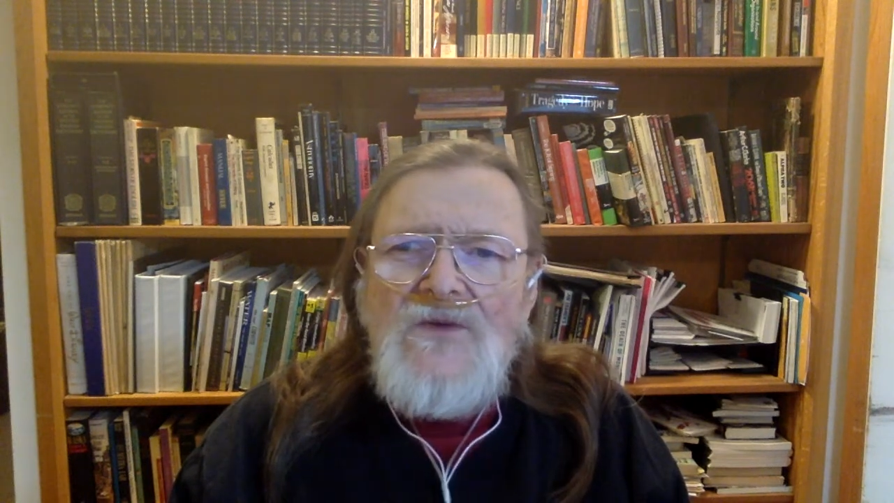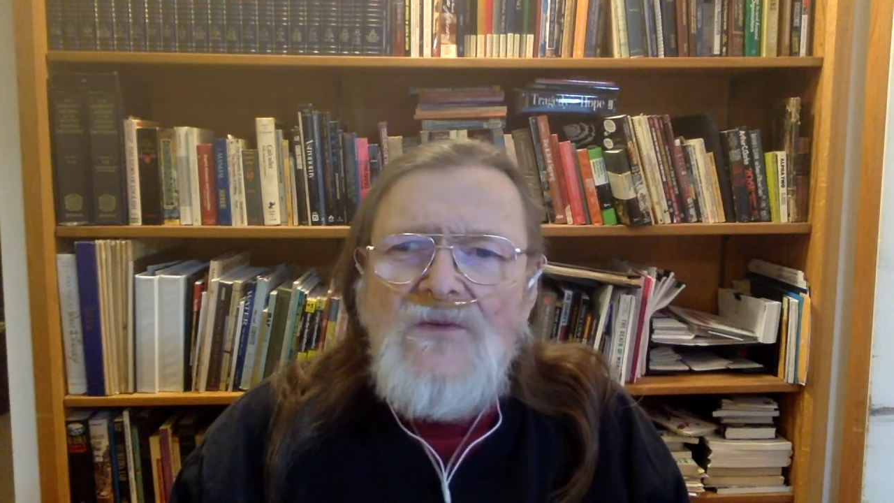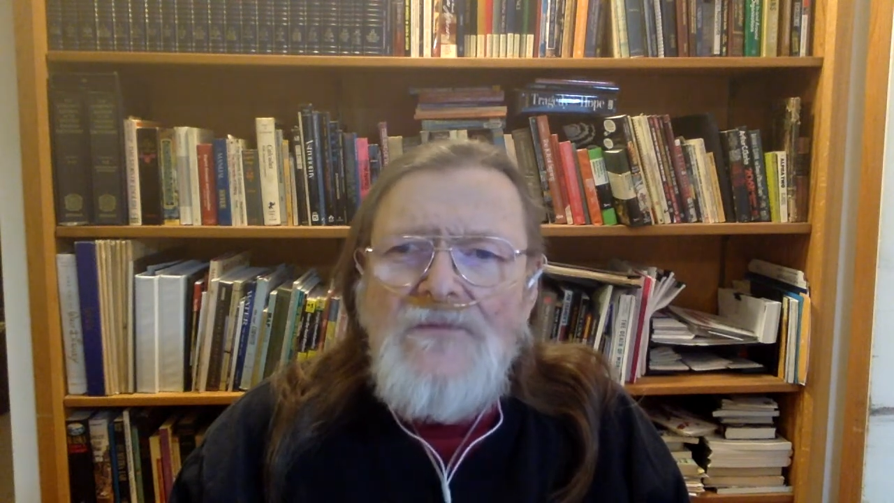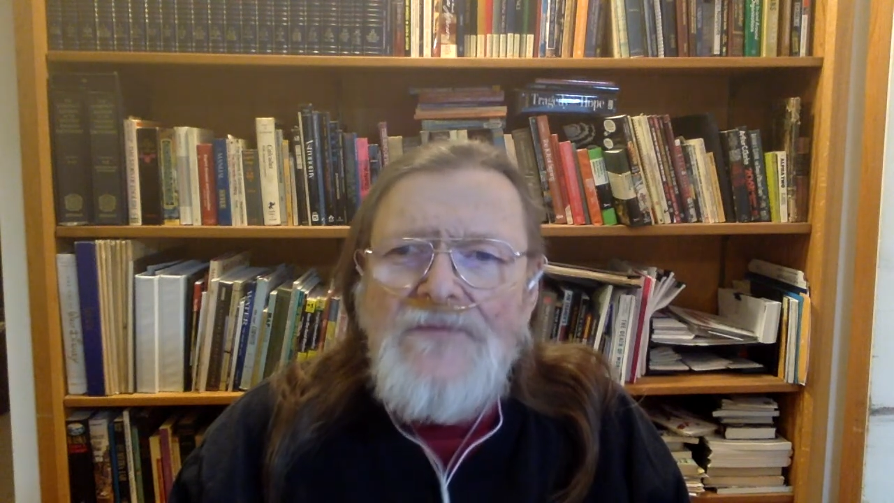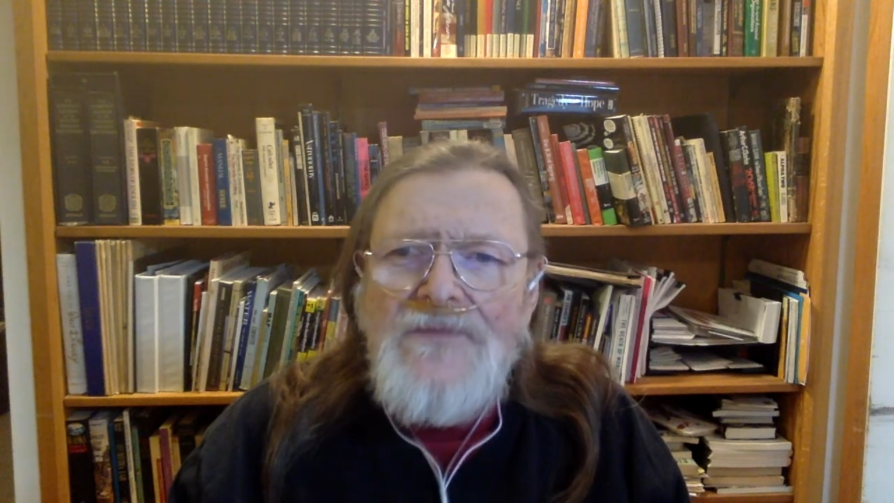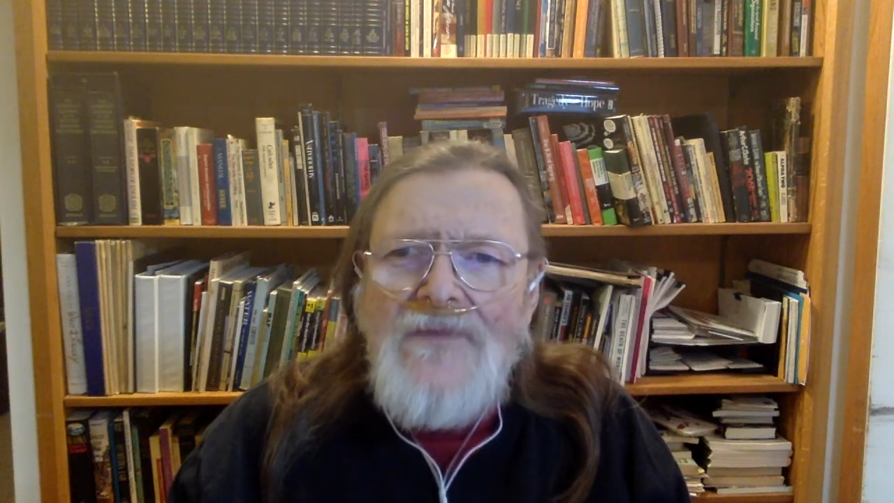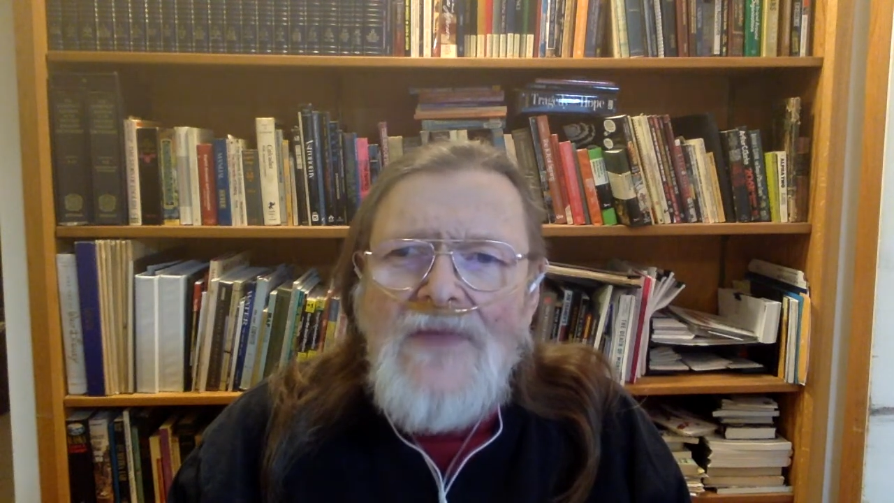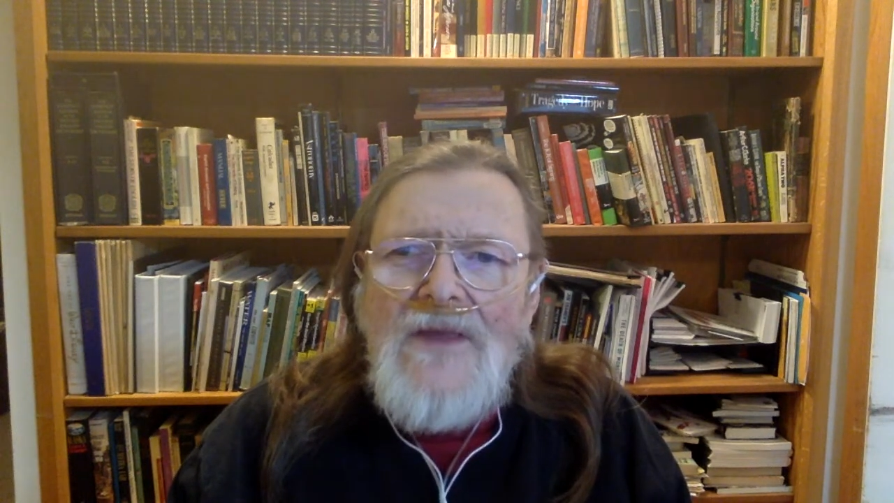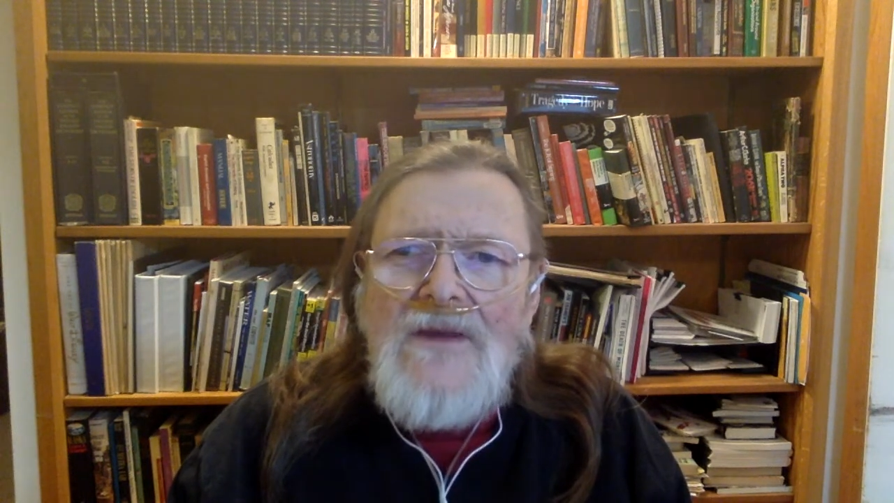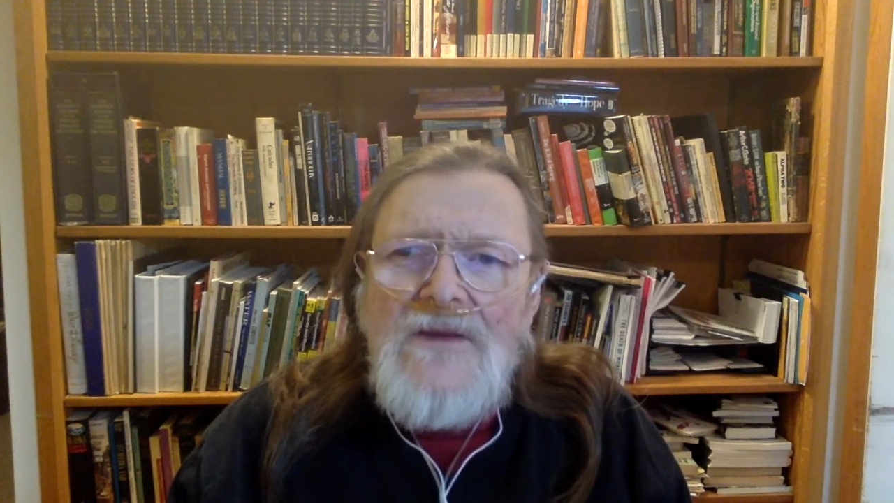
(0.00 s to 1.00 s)
to
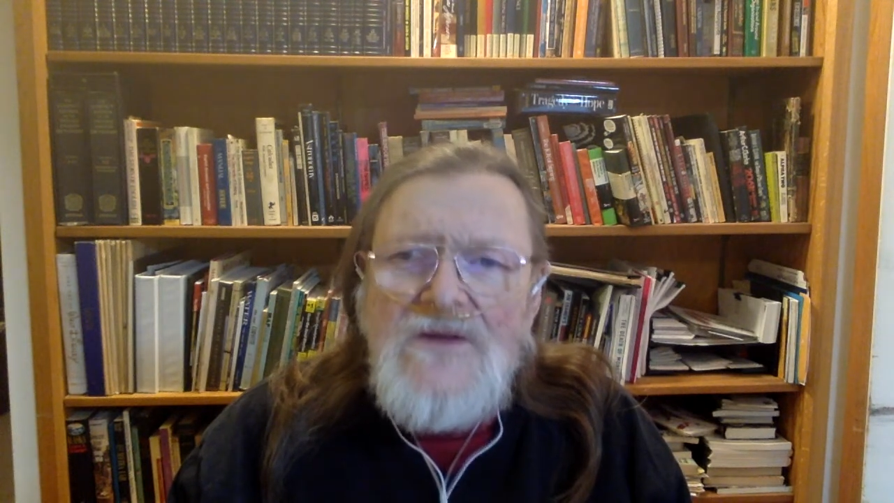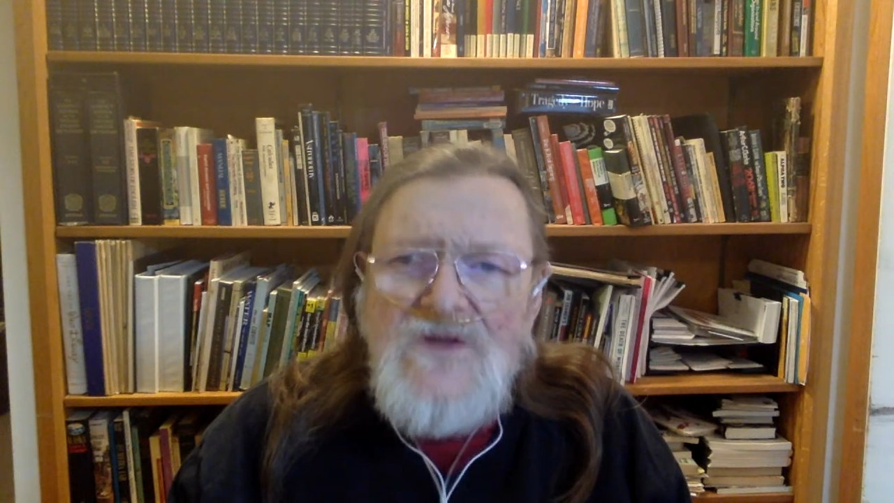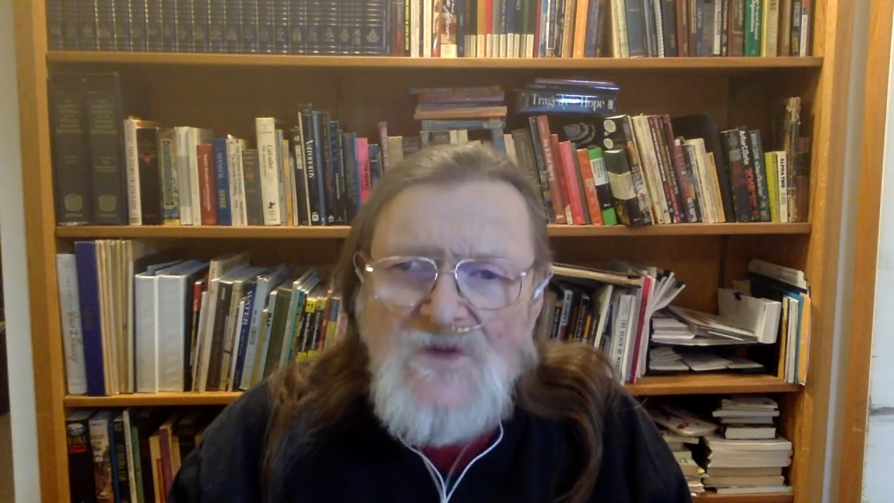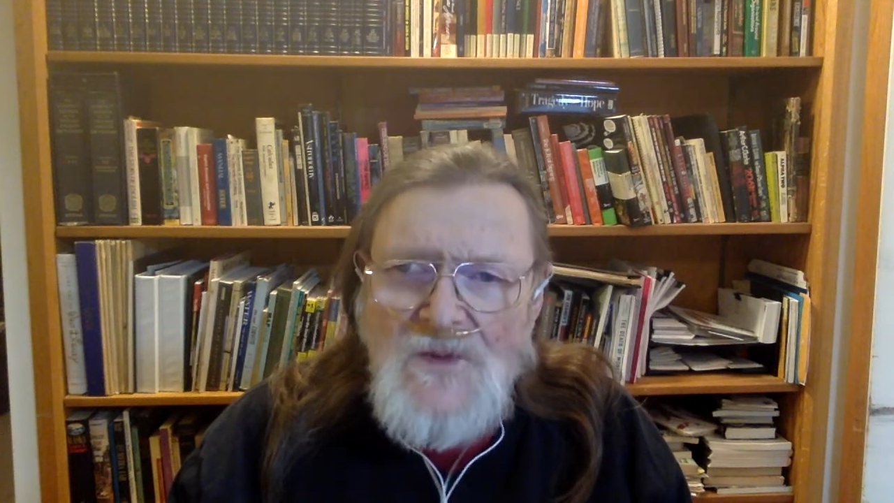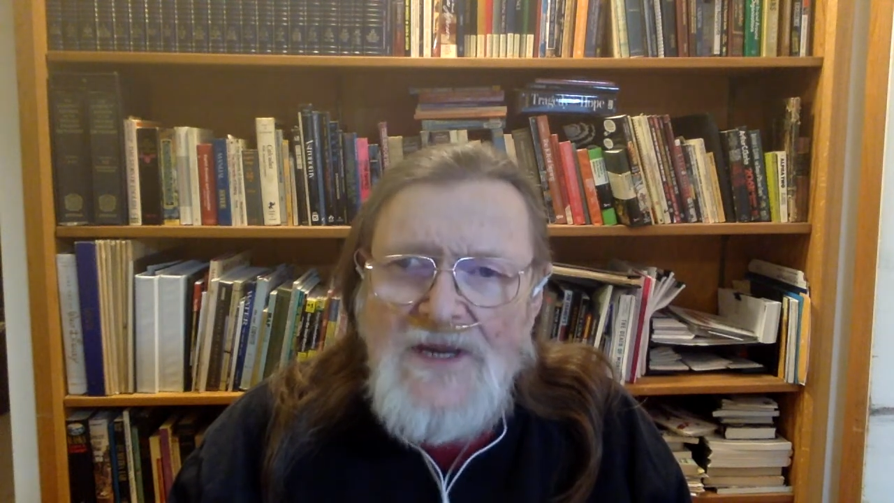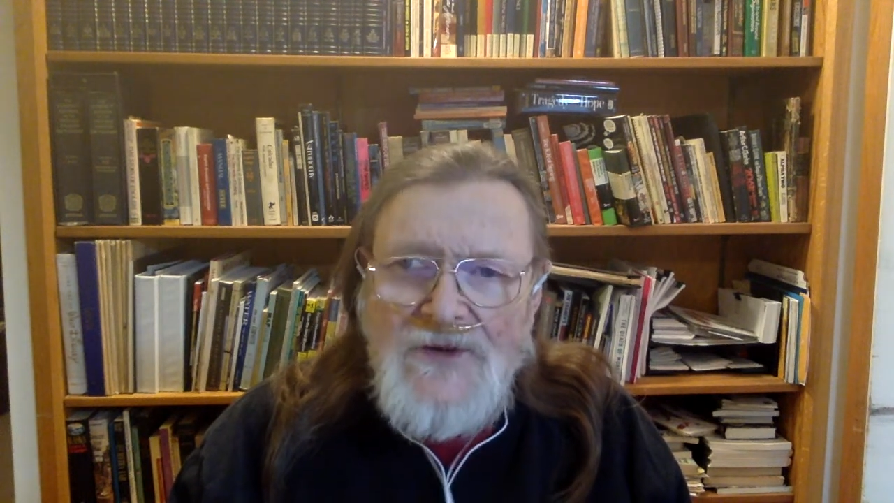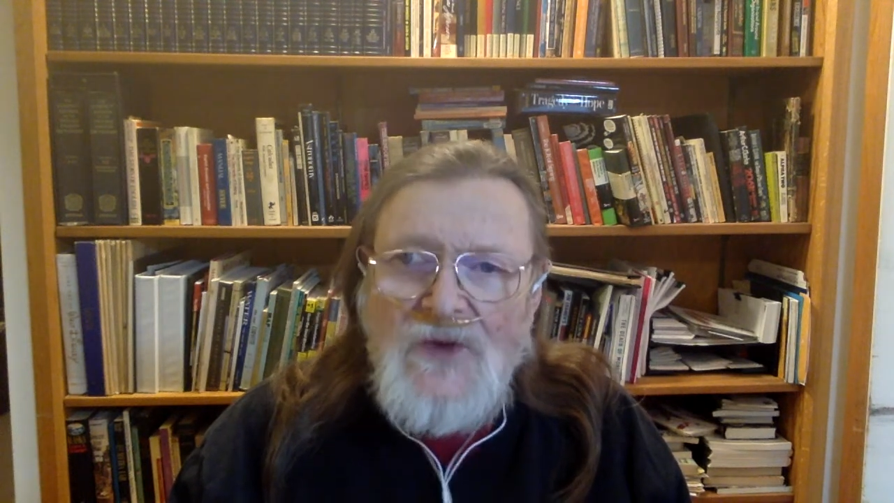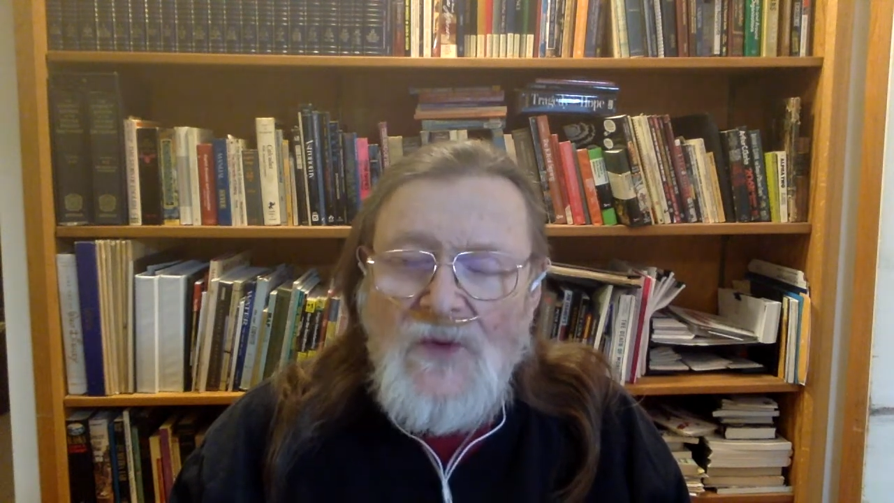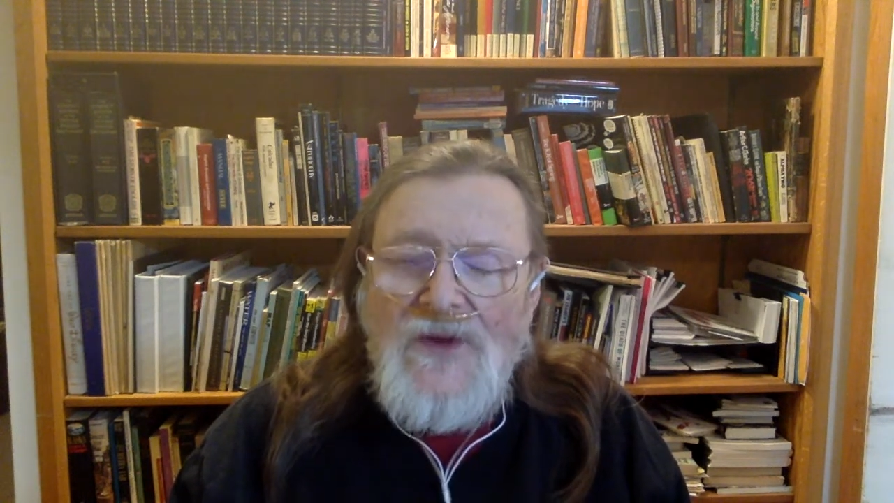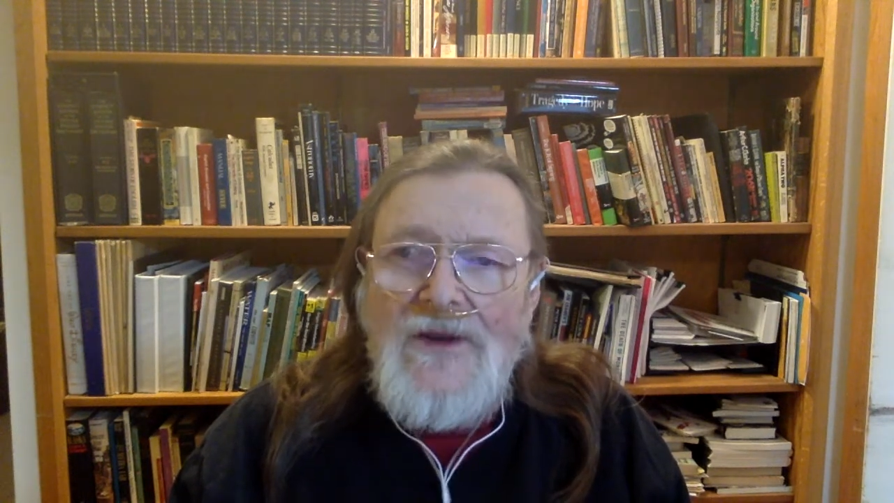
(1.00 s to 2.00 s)
speak
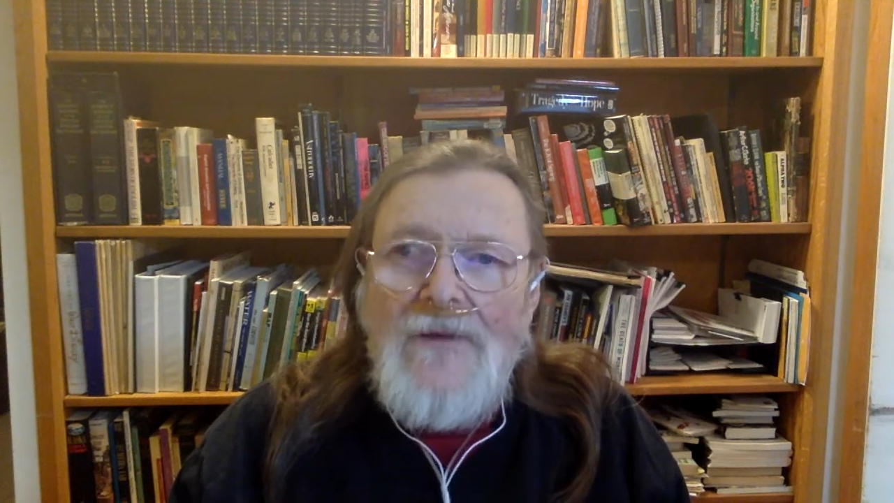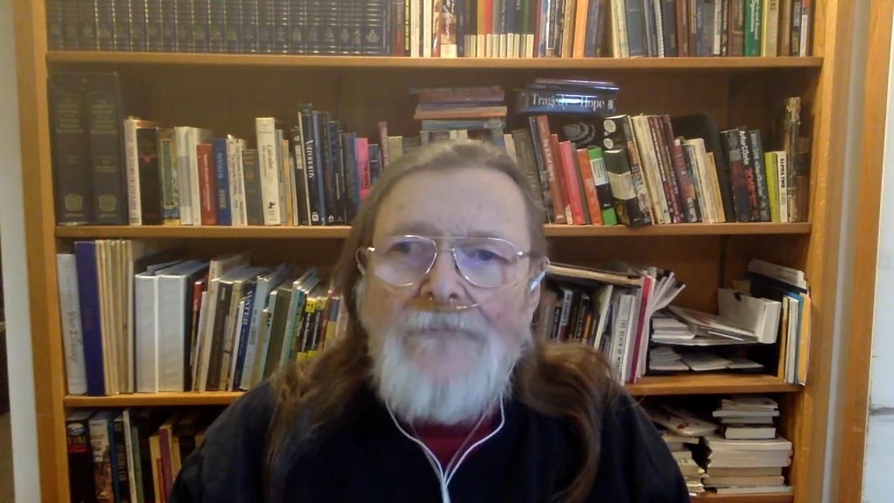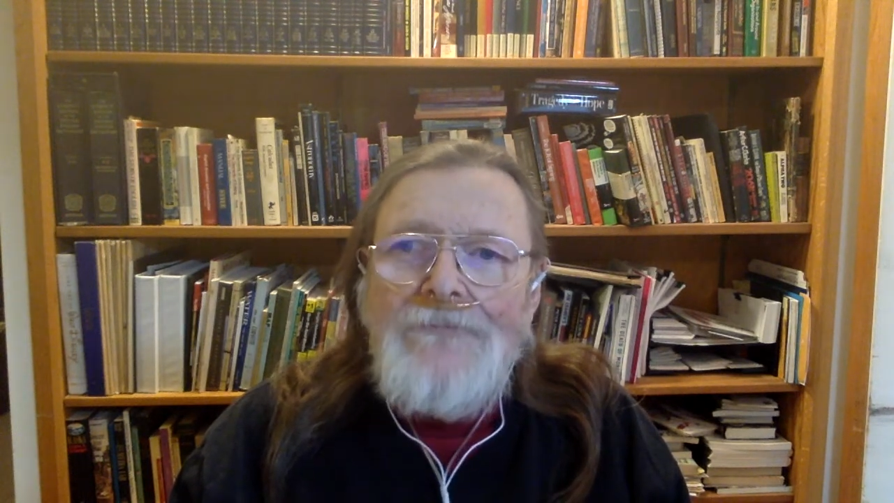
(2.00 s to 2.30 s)
to him.